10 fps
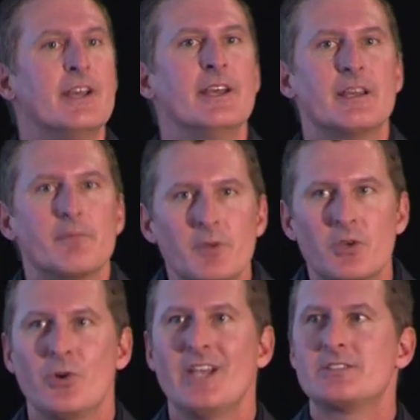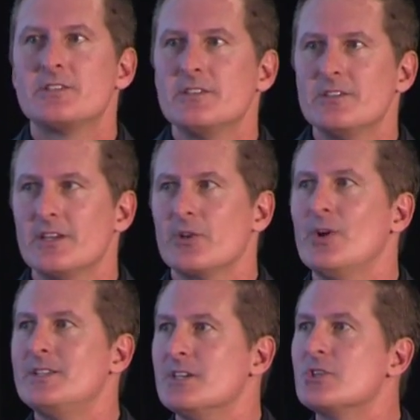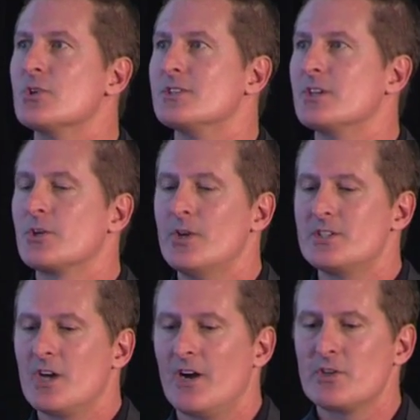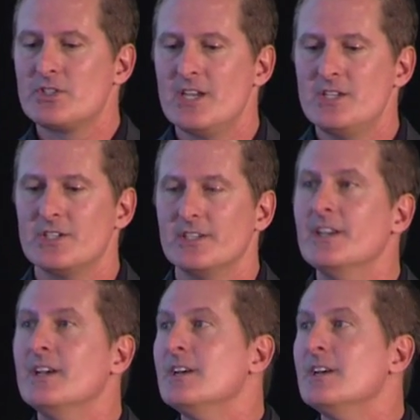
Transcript: it creates interest and it creates conversation.